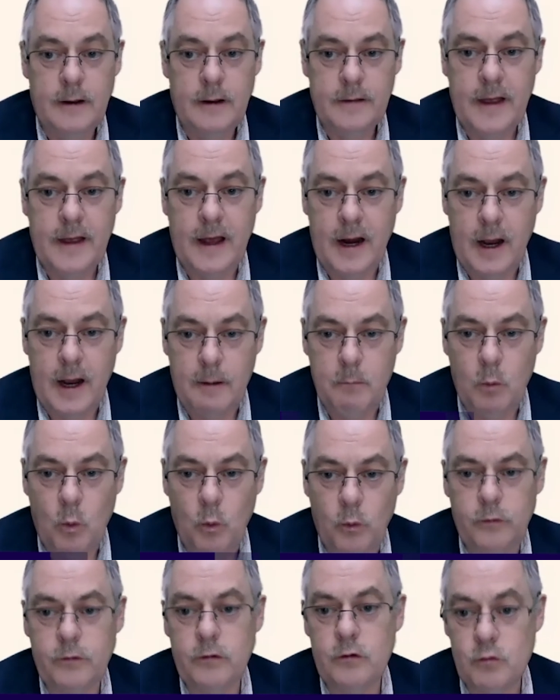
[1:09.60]
that are more
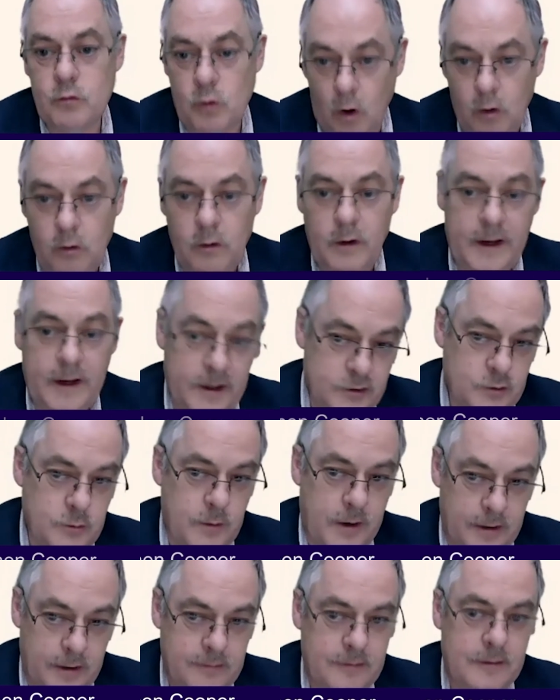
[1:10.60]
strongly
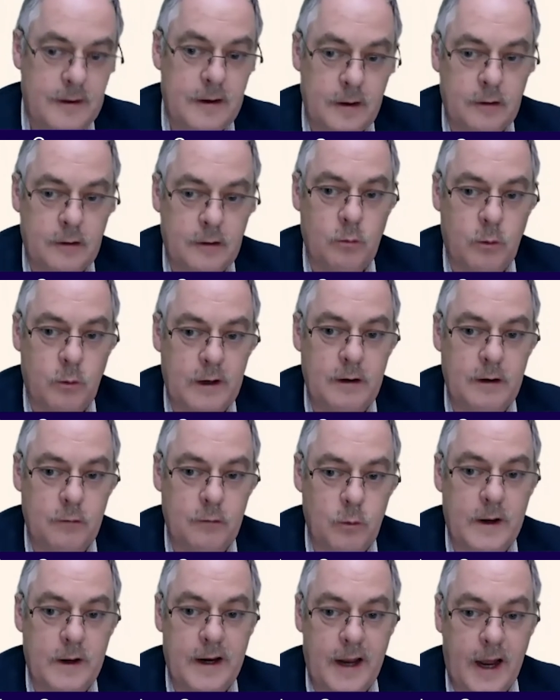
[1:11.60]
addressed in the
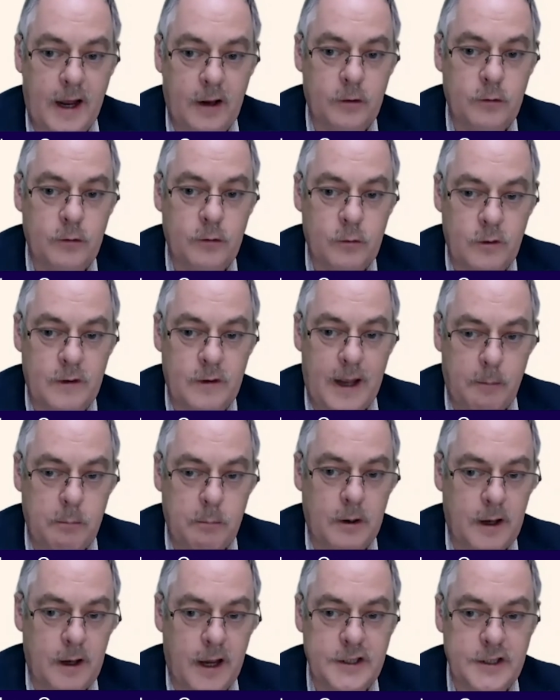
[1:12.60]
2020 Act through the
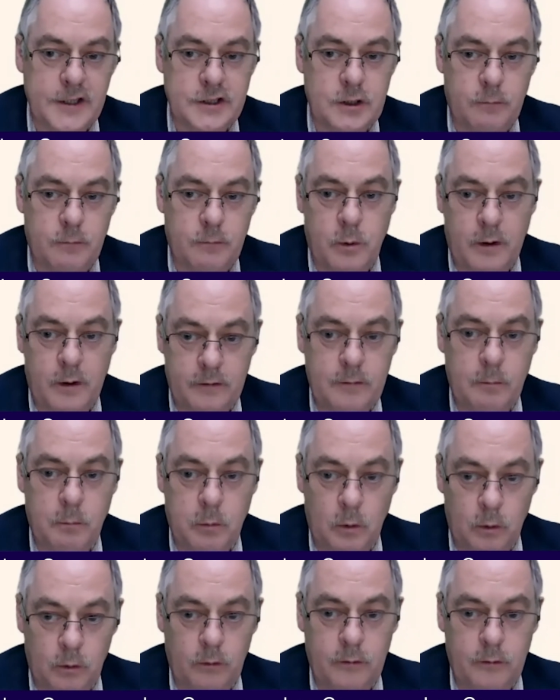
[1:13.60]
application of
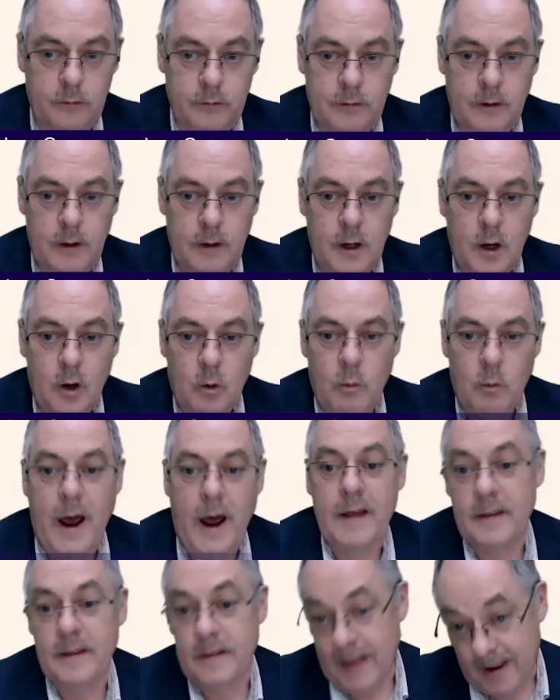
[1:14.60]
principles,
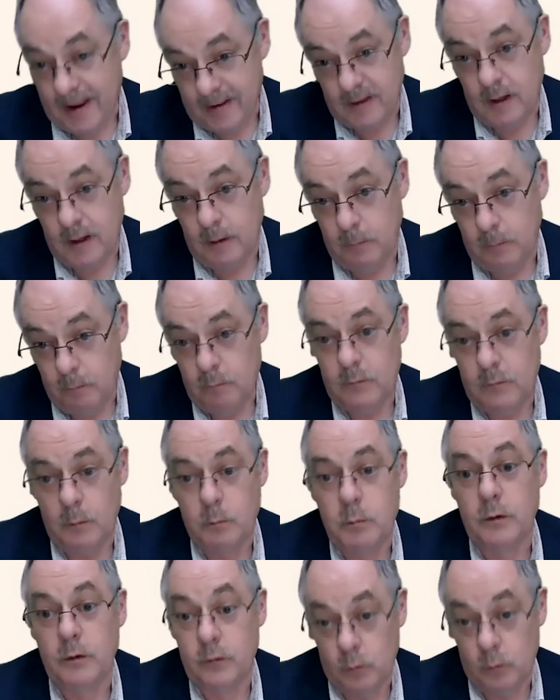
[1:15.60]
rather than the
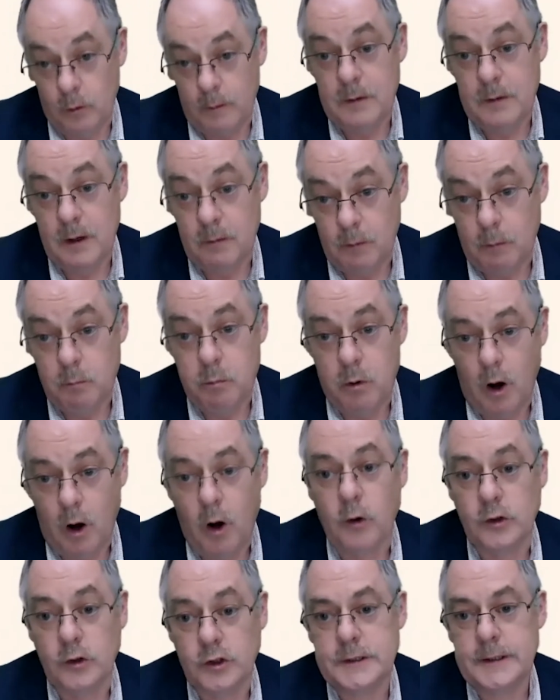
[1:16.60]
prescriptive
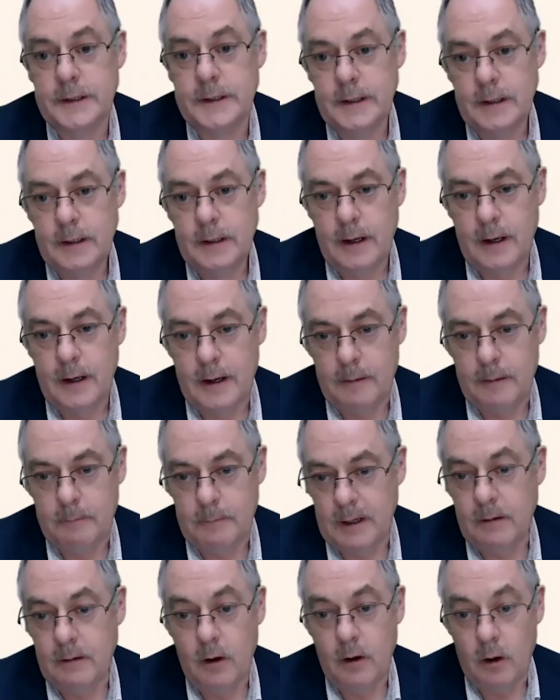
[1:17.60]
approach of
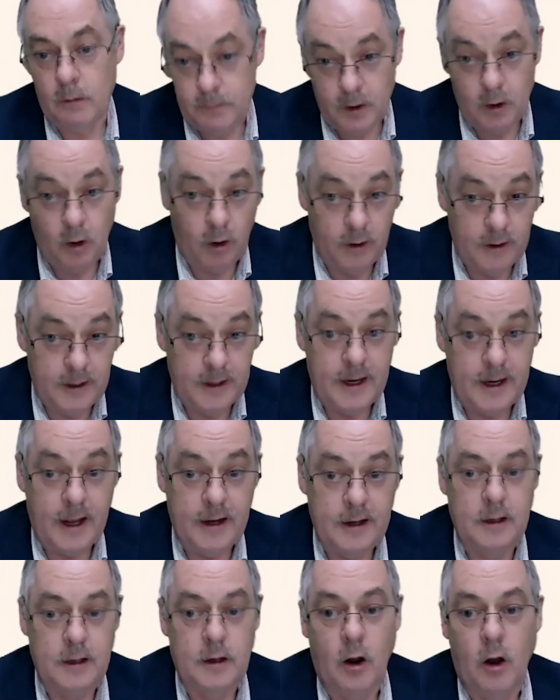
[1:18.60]
the
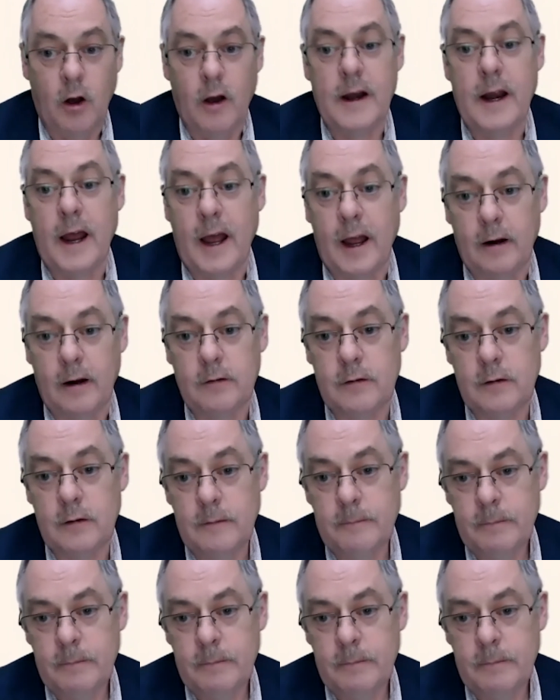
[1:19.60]
1989 Act.